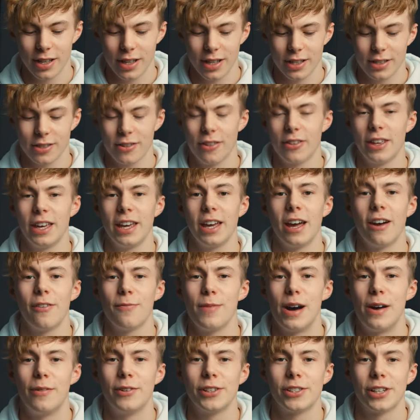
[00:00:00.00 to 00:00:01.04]
and it's got the
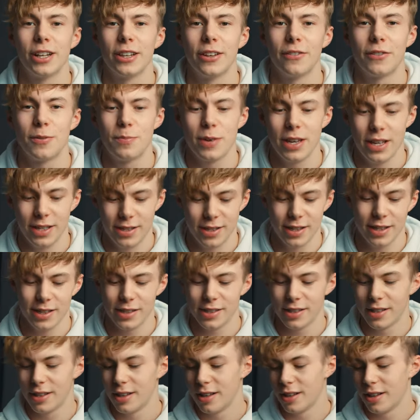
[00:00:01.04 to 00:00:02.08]
EF mount, which I love to
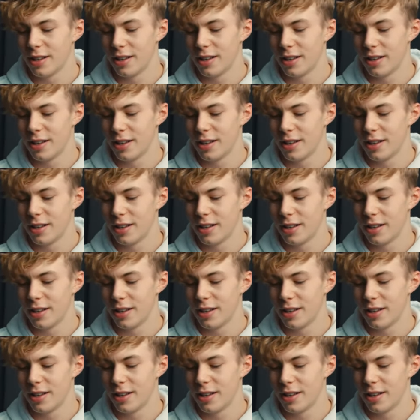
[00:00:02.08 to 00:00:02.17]
pieces,